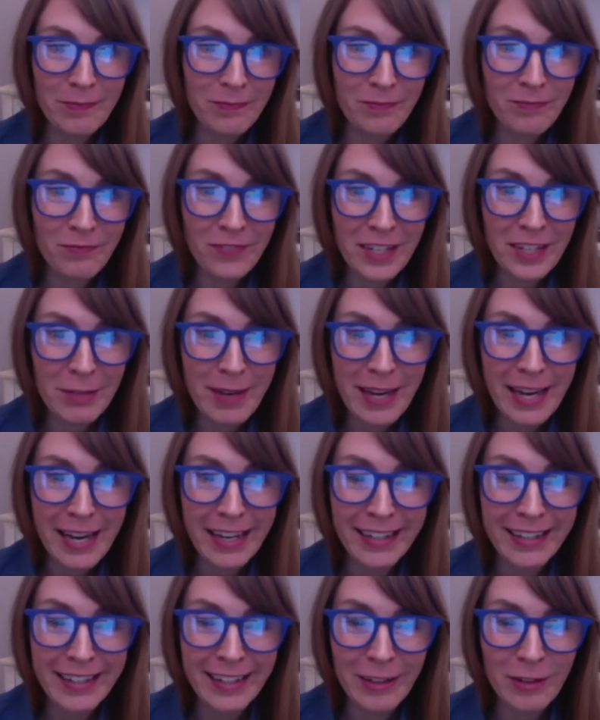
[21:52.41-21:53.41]

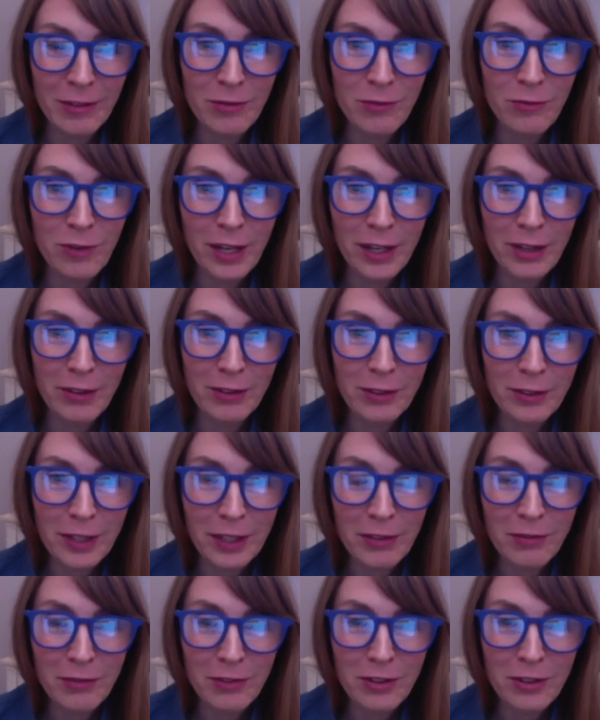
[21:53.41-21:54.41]
feedback on what you're
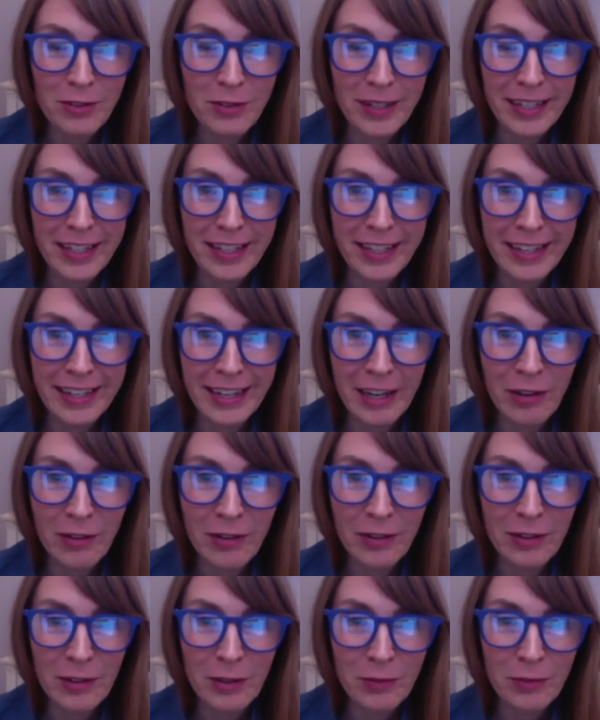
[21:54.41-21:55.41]
looking for right now,
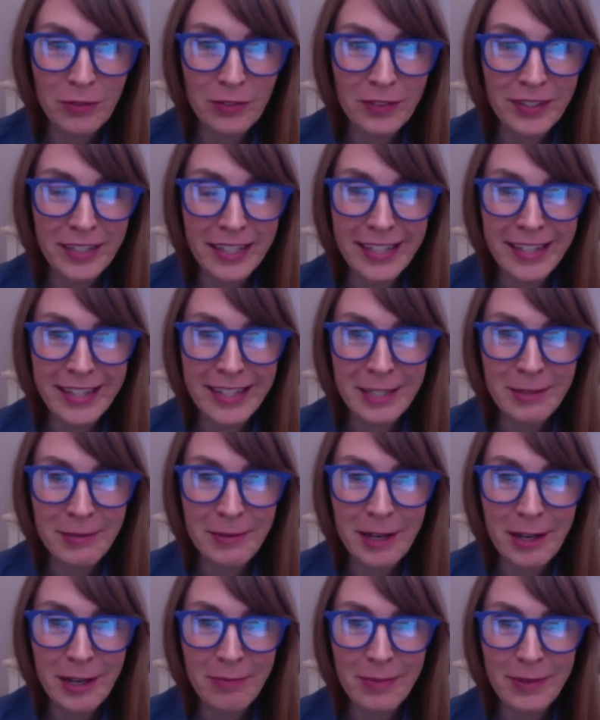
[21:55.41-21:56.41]
and hopefully this will
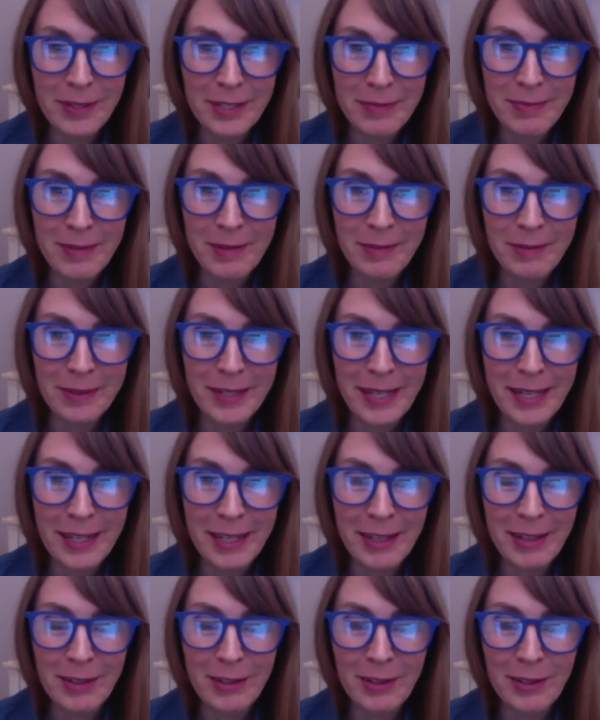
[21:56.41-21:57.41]
help us be able to get
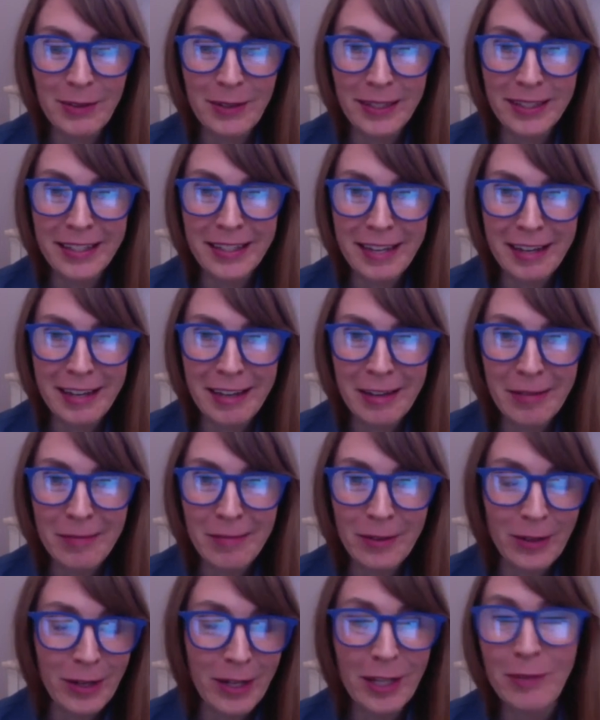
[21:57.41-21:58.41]
you and
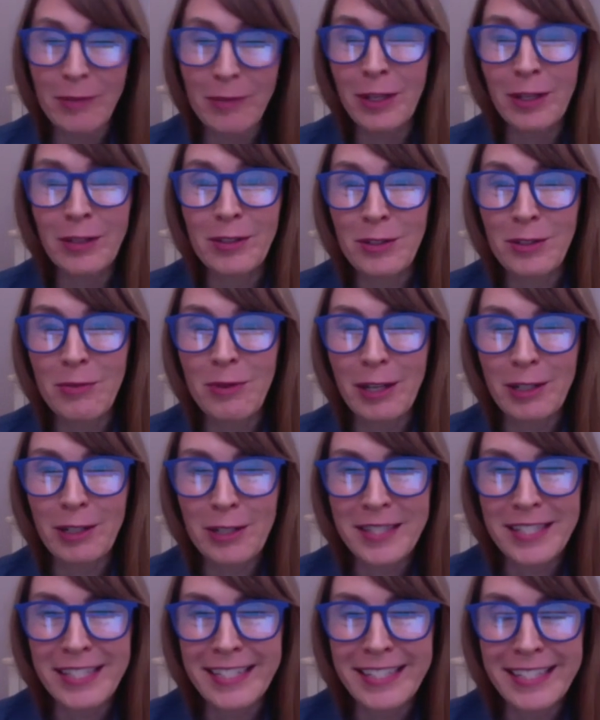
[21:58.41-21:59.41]
or anyone else who
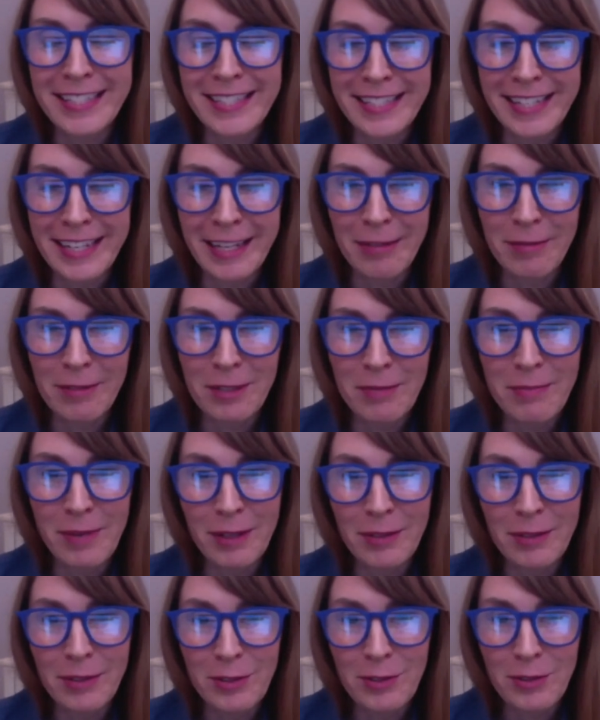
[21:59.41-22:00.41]
watches this some
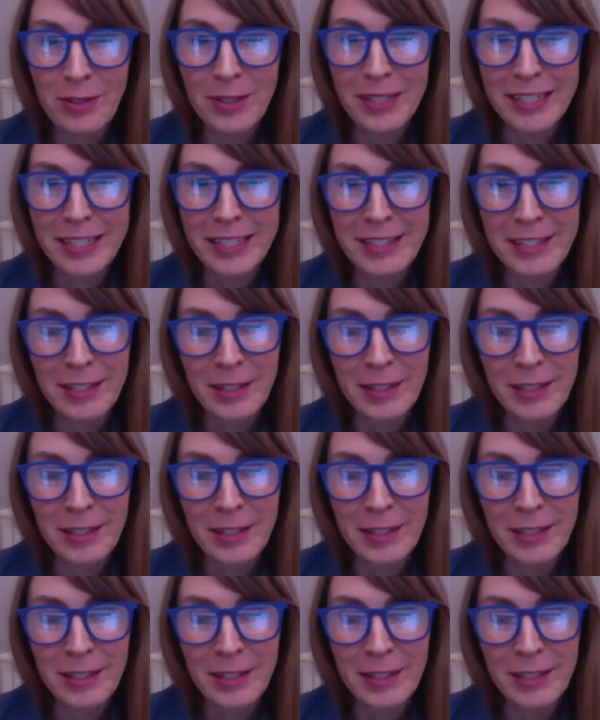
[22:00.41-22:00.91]
better stories.